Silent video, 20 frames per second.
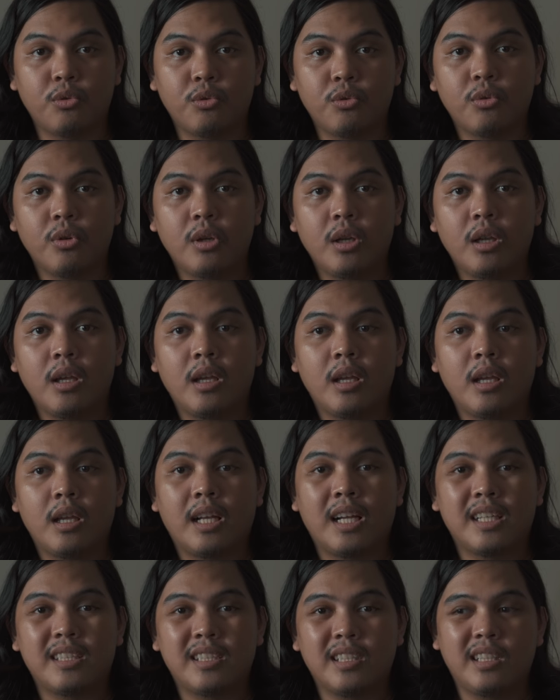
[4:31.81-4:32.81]
II.
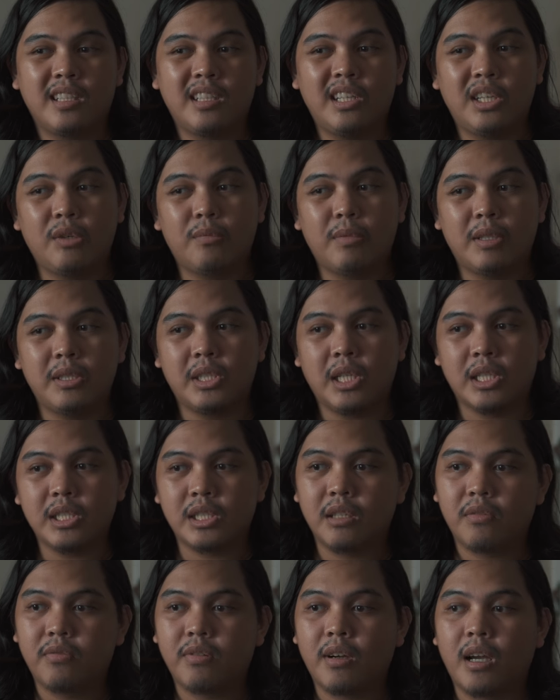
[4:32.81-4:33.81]
Kasi hindi ko
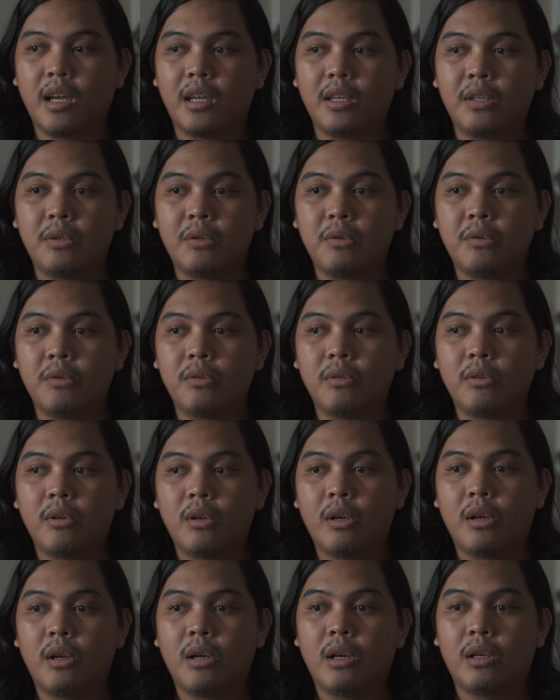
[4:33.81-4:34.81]
ma-justify yung
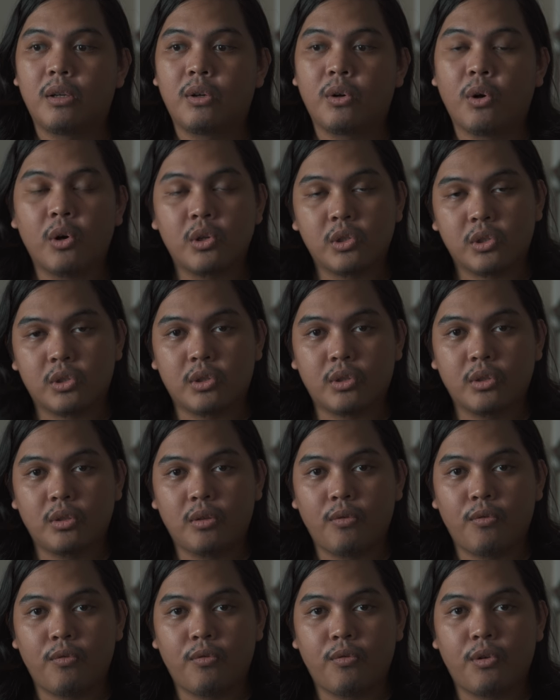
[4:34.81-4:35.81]
cost
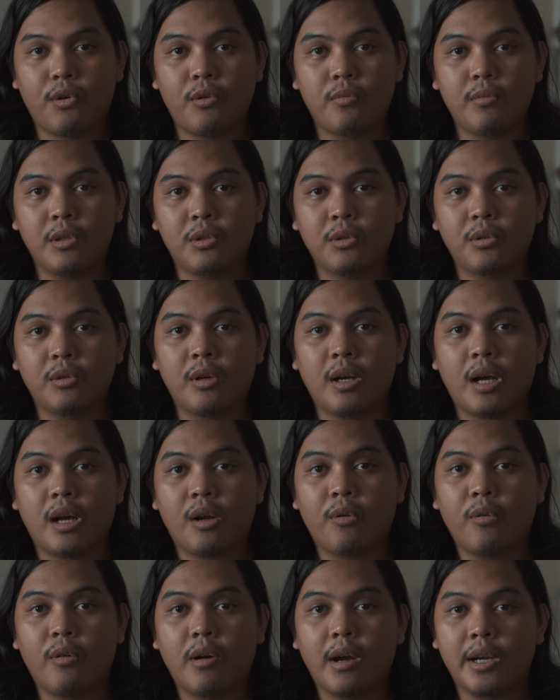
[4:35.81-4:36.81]
for me to
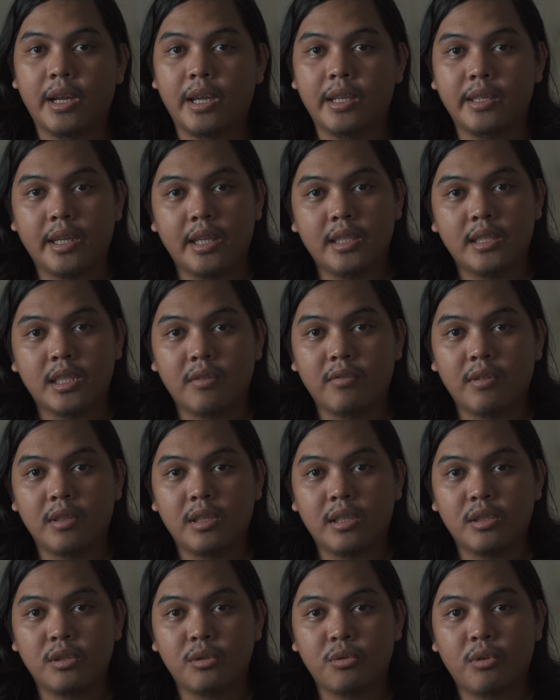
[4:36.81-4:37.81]
acquire an
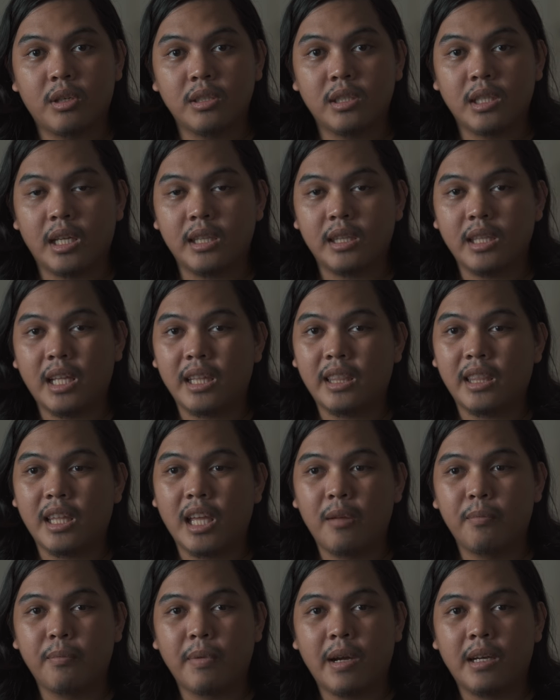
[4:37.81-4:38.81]
A7S II. Kasi at that
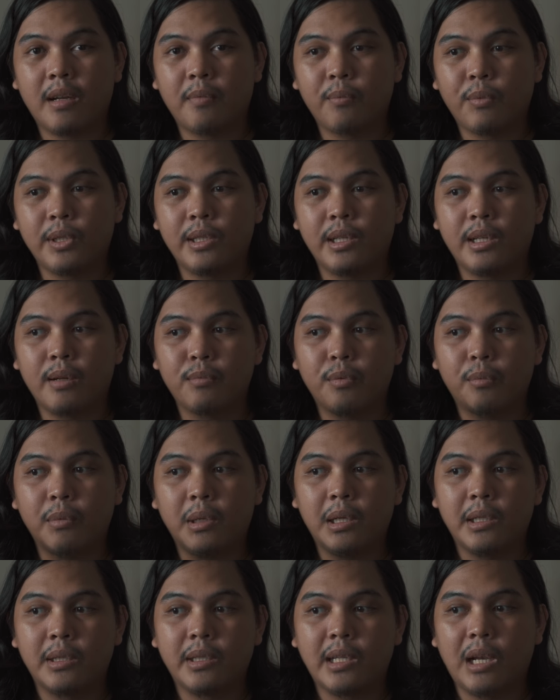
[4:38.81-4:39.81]
time, parang pwede kang
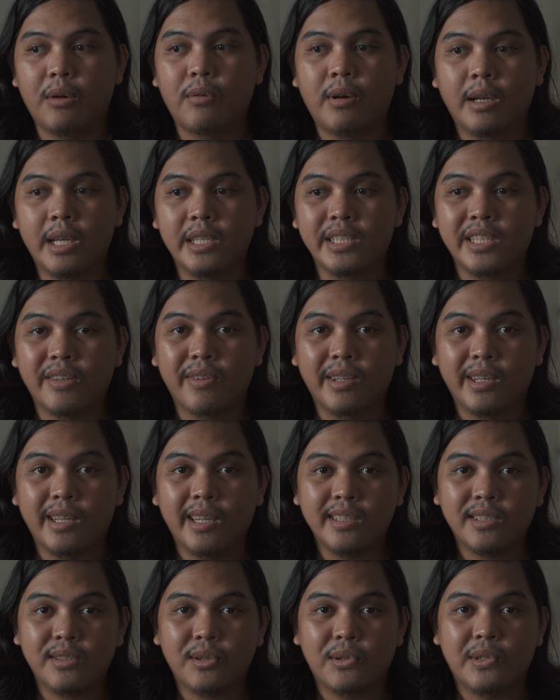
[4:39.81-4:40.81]
bumili ng dalawang
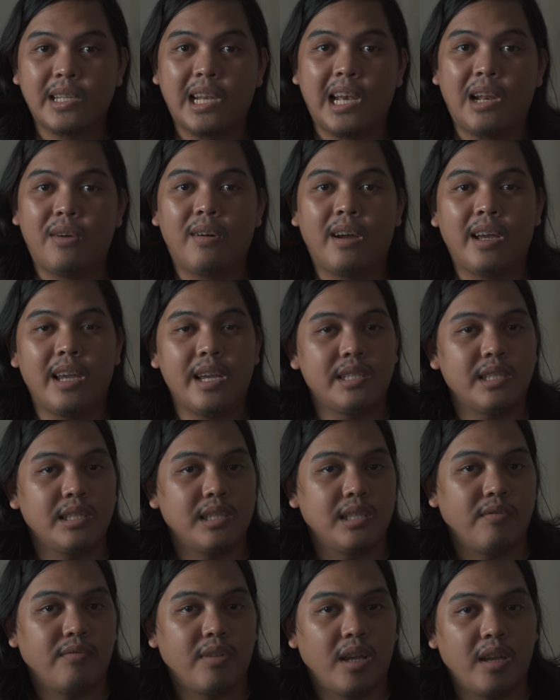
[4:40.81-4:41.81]
A7S or dalawang
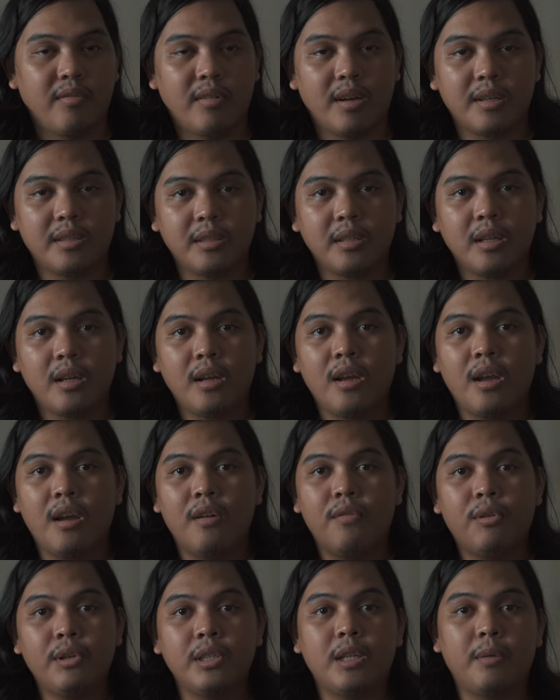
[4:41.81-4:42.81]

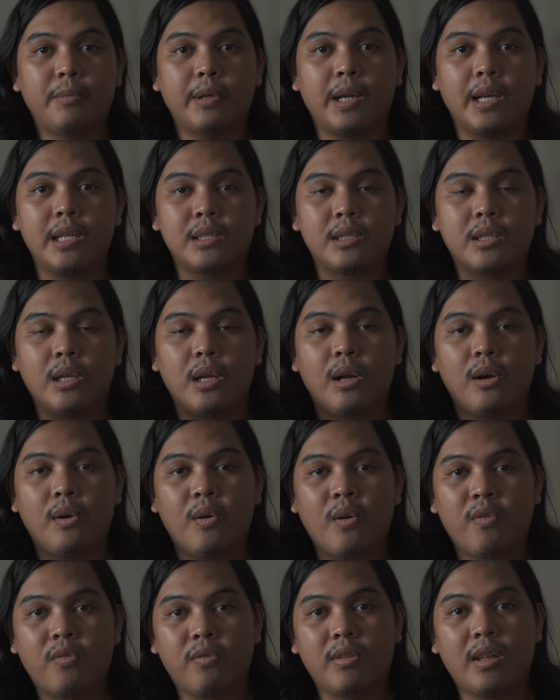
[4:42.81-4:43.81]
A6500 for the price
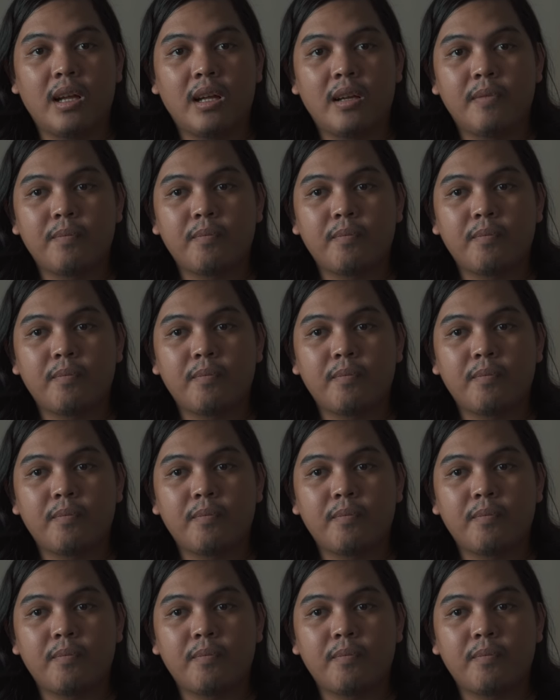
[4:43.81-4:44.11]
of the